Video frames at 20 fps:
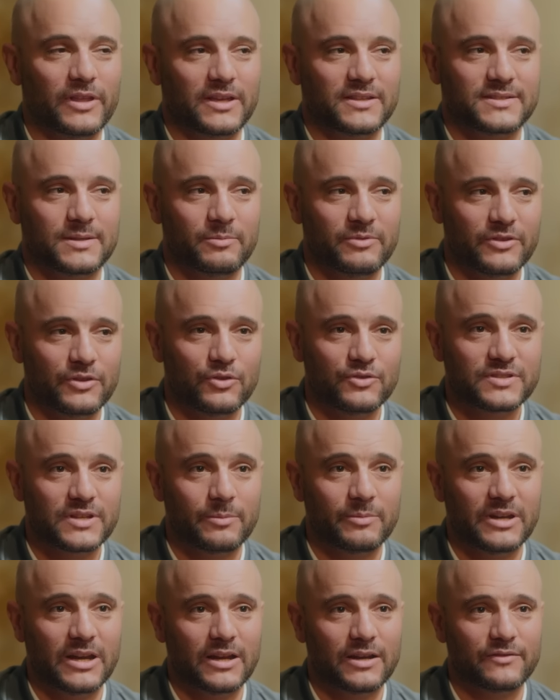like some of the news
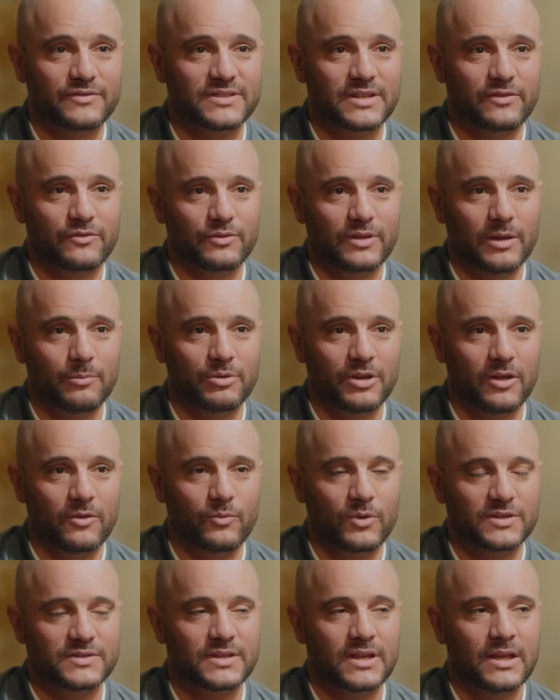coming out of southern
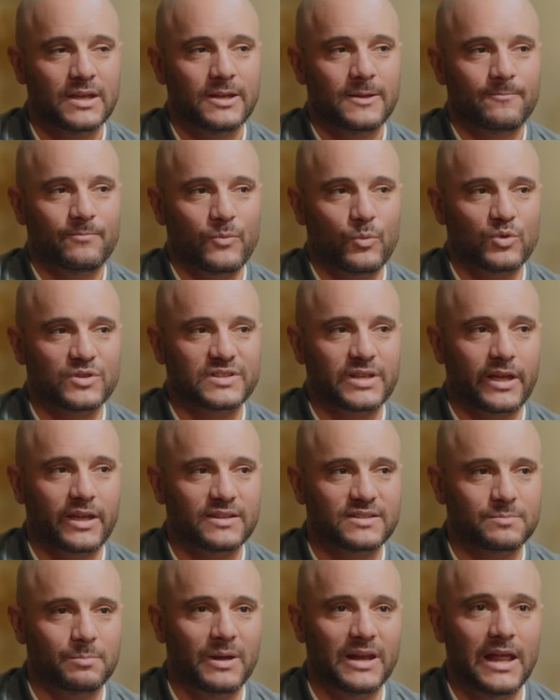Lebanon was
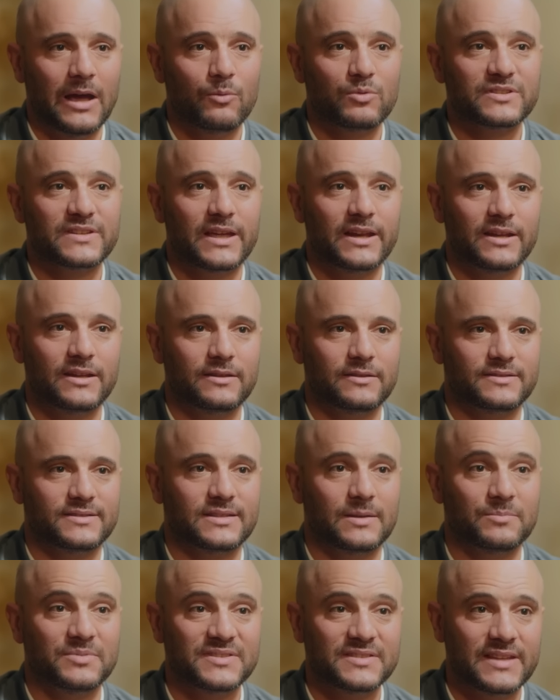Hezbollah was getting
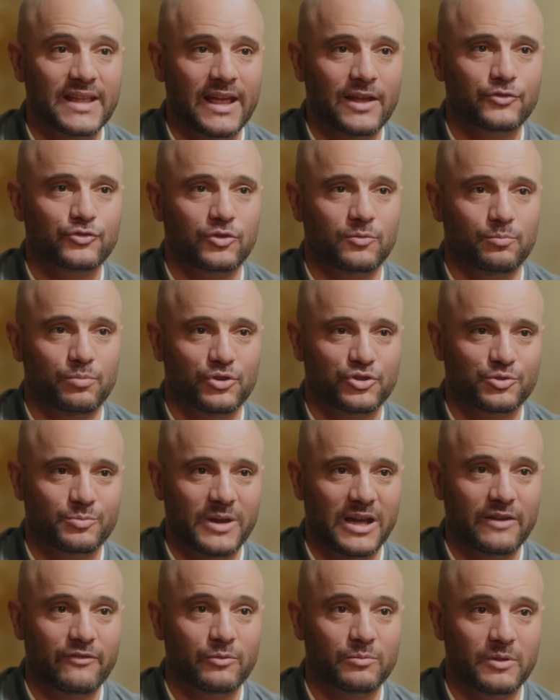substantial
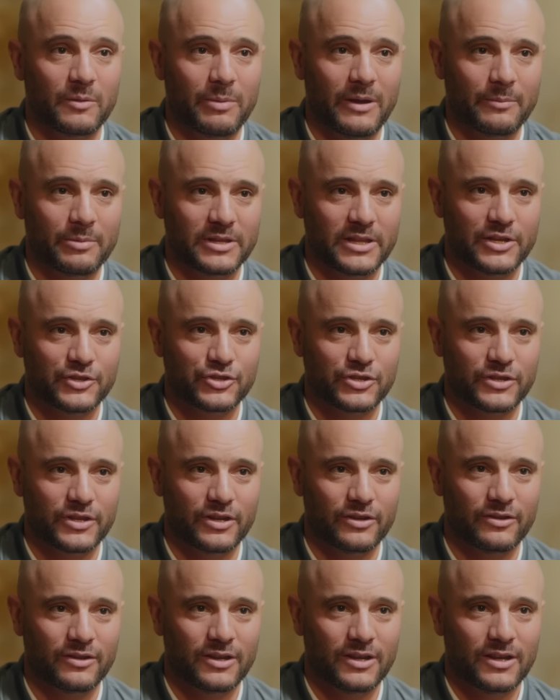pushback from the population there.